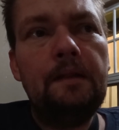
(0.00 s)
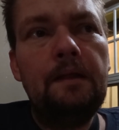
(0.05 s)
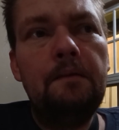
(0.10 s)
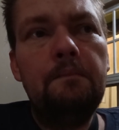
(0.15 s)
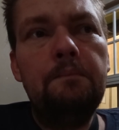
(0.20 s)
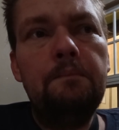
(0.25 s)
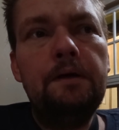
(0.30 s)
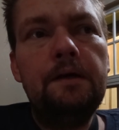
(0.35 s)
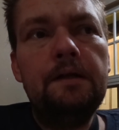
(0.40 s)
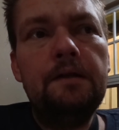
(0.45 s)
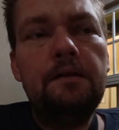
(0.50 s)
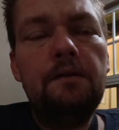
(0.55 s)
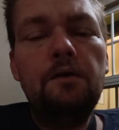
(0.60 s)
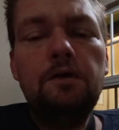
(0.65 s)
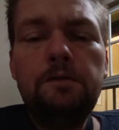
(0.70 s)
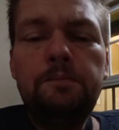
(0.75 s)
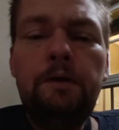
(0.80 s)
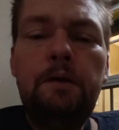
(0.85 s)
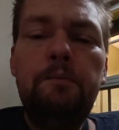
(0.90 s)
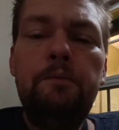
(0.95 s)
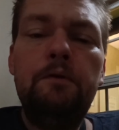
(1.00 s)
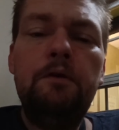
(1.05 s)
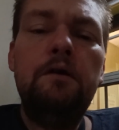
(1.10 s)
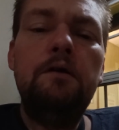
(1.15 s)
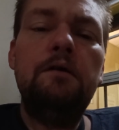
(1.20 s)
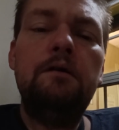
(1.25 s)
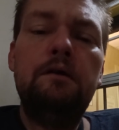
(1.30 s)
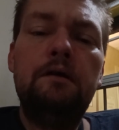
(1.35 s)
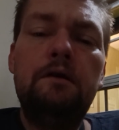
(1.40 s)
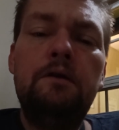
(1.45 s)
But those people
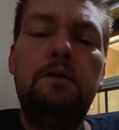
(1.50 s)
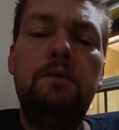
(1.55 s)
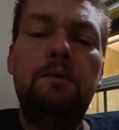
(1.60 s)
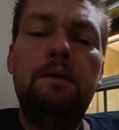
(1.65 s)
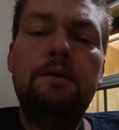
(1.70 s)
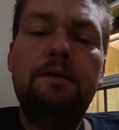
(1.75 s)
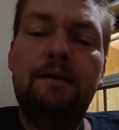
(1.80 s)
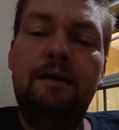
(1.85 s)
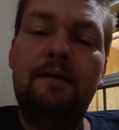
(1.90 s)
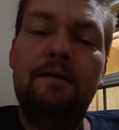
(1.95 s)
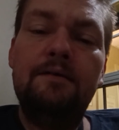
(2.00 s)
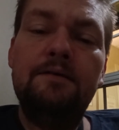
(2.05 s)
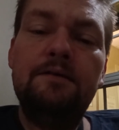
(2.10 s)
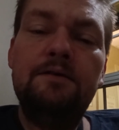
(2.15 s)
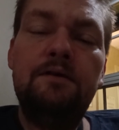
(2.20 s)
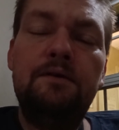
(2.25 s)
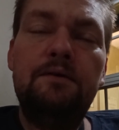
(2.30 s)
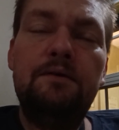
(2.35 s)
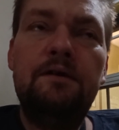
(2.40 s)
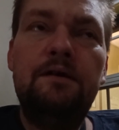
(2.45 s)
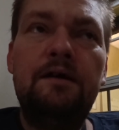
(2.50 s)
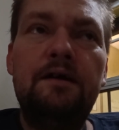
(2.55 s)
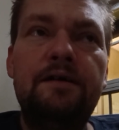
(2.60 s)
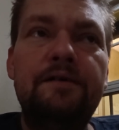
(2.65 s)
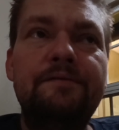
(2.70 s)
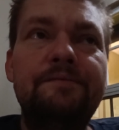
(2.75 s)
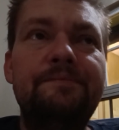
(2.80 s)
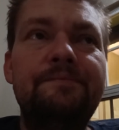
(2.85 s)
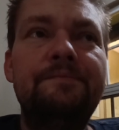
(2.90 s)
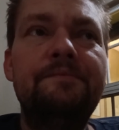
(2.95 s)
aren't going to know what the hell's going on.